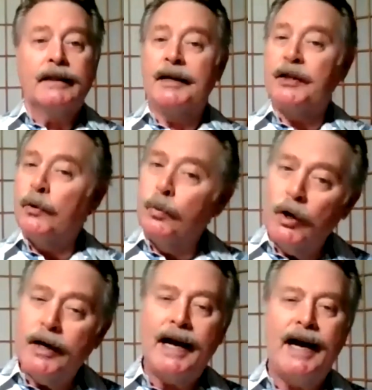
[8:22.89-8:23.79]
than you
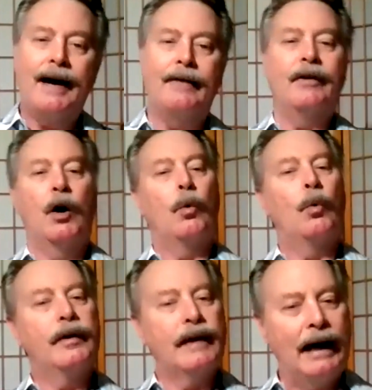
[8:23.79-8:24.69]
would have
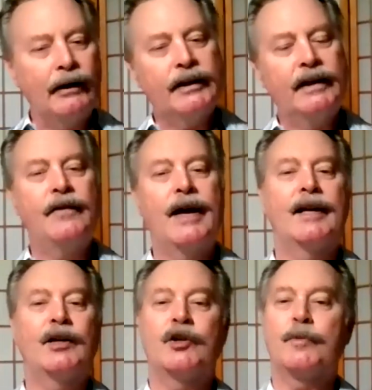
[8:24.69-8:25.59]
without the
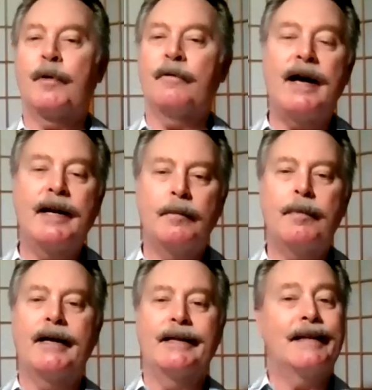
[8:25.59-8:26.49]
advantages
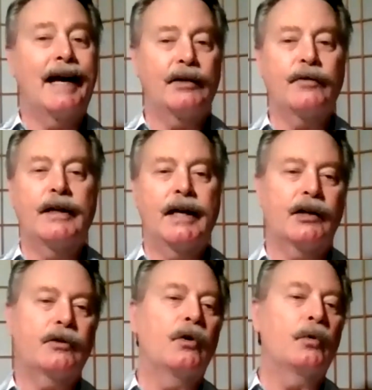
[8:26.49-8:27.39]
provided by the tax-free
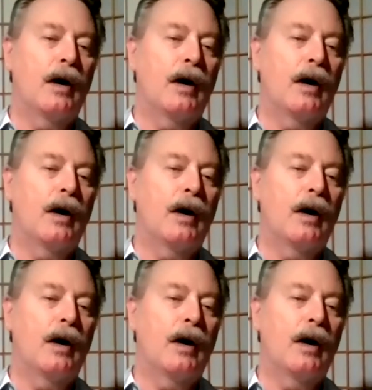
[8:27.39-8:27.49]
cash growth